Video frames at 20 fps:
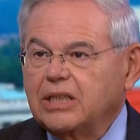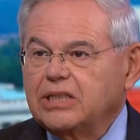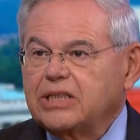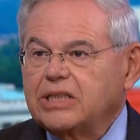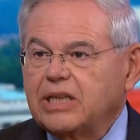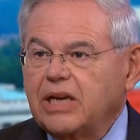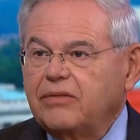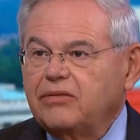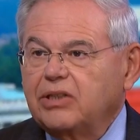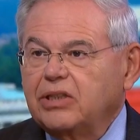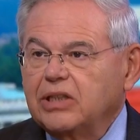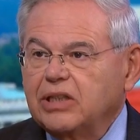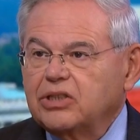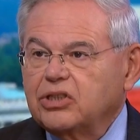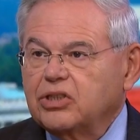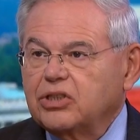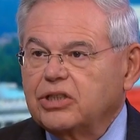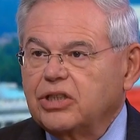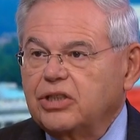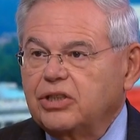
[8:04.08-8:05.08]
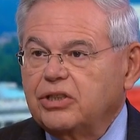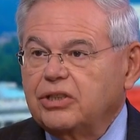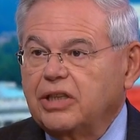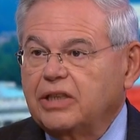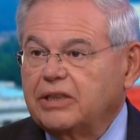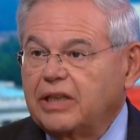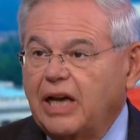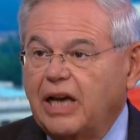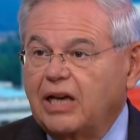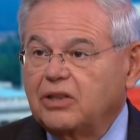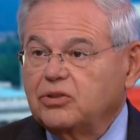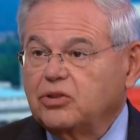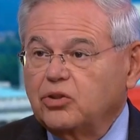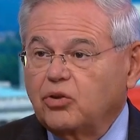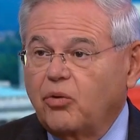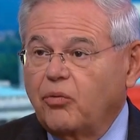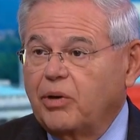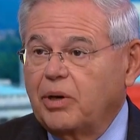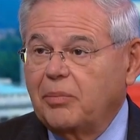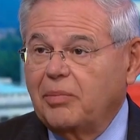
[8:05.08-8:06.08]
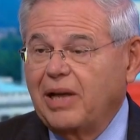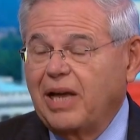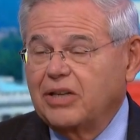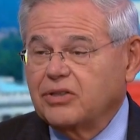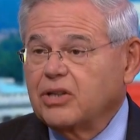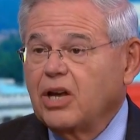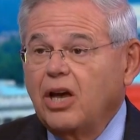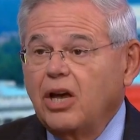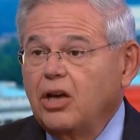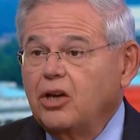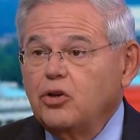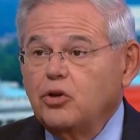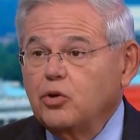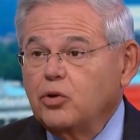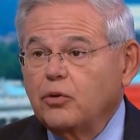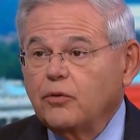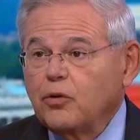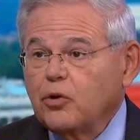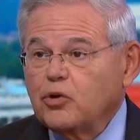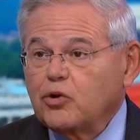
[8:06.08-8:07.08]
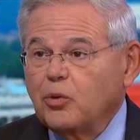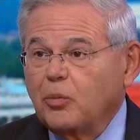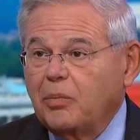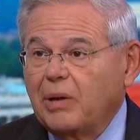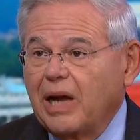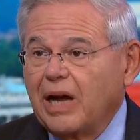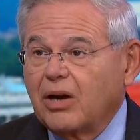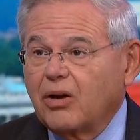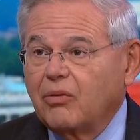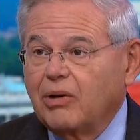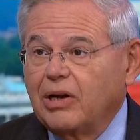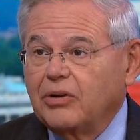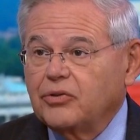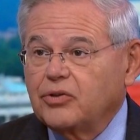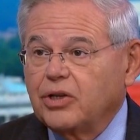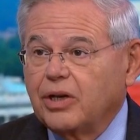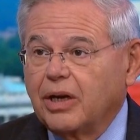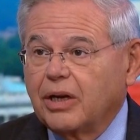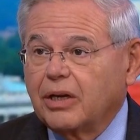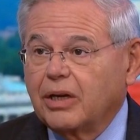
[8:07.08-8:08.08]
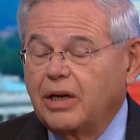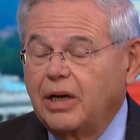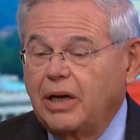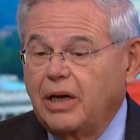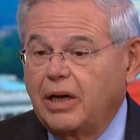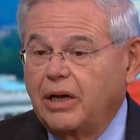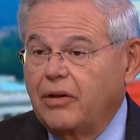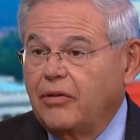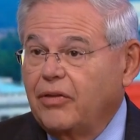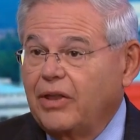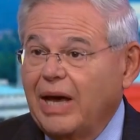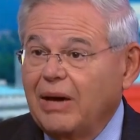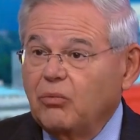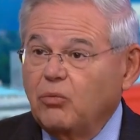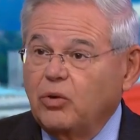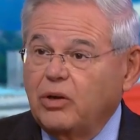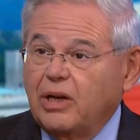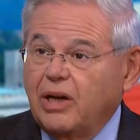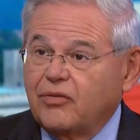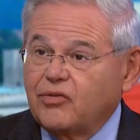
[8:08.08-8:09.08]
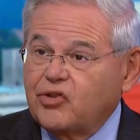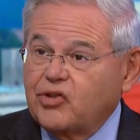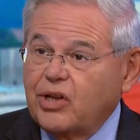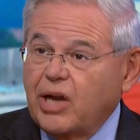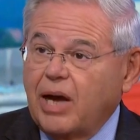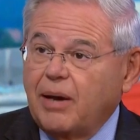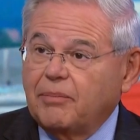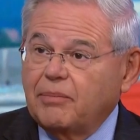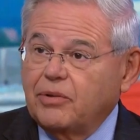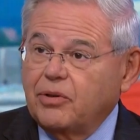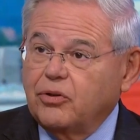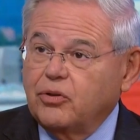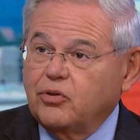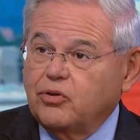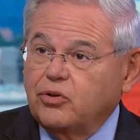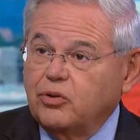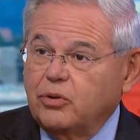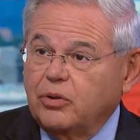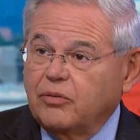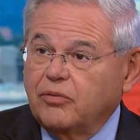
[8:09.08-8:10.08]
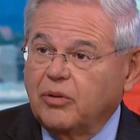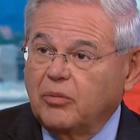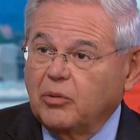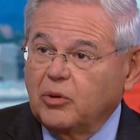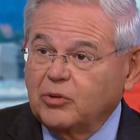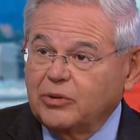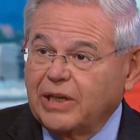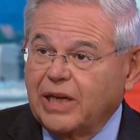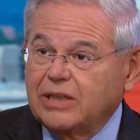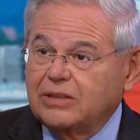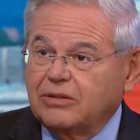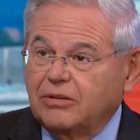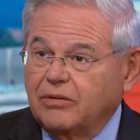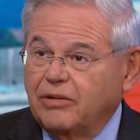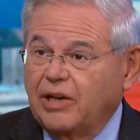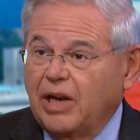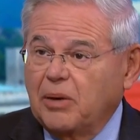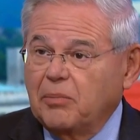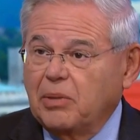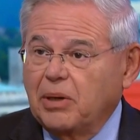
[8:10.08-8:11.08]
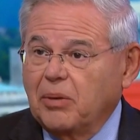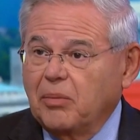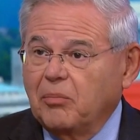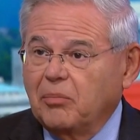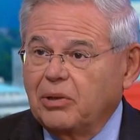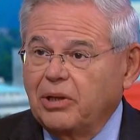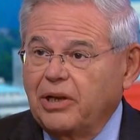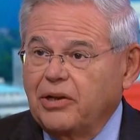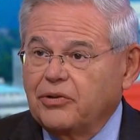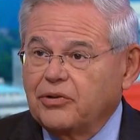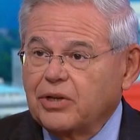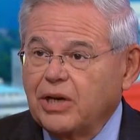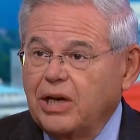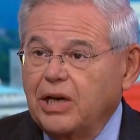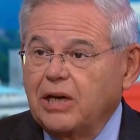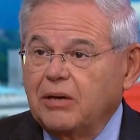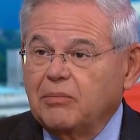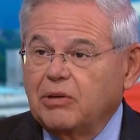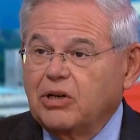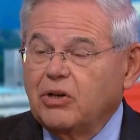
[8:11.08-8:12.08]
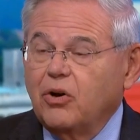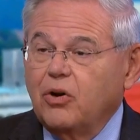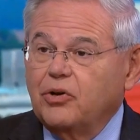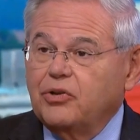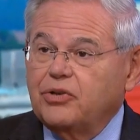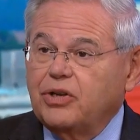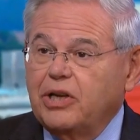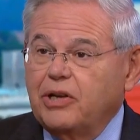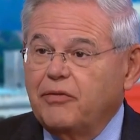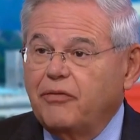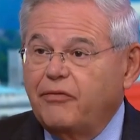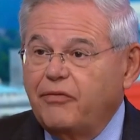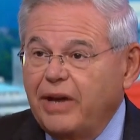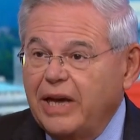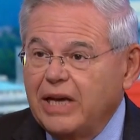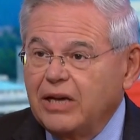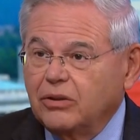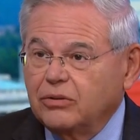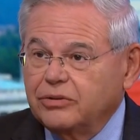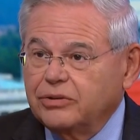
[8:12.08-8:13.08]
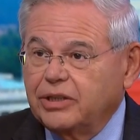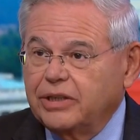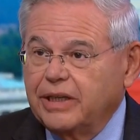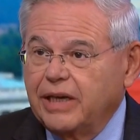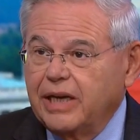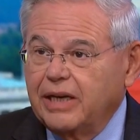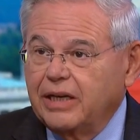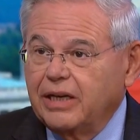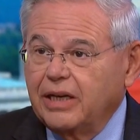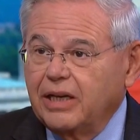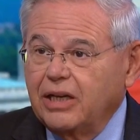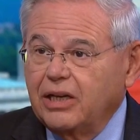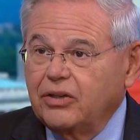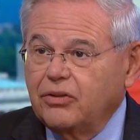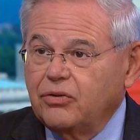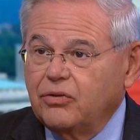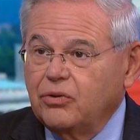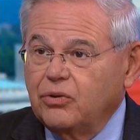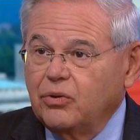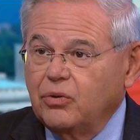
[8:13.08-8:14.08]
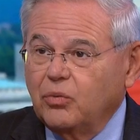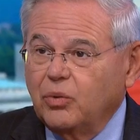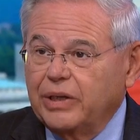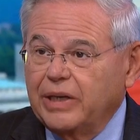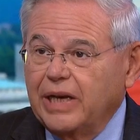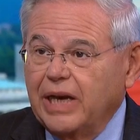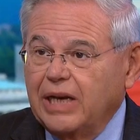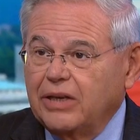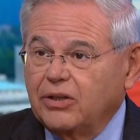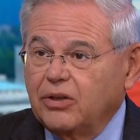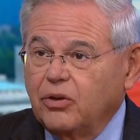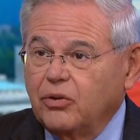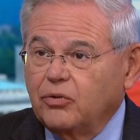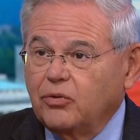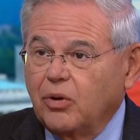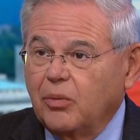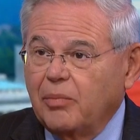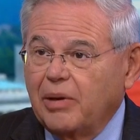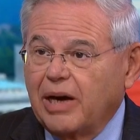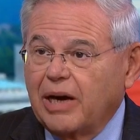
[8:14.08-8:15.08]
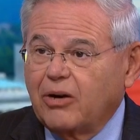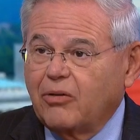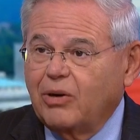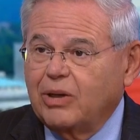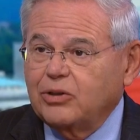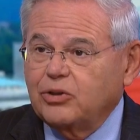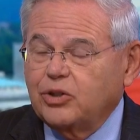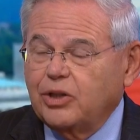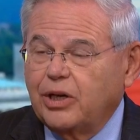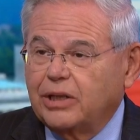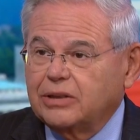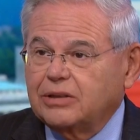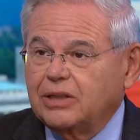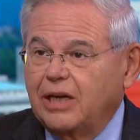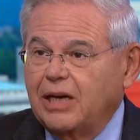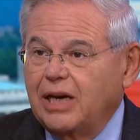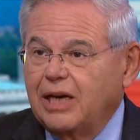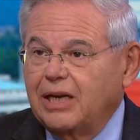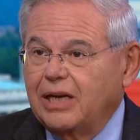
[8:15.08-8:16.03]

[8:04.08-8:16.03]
safety legislation that the House has already passed, universal background check. Uh, that would have stopped the shooter from Odessa had been in place because he failed to get it to when he had to go through a background check at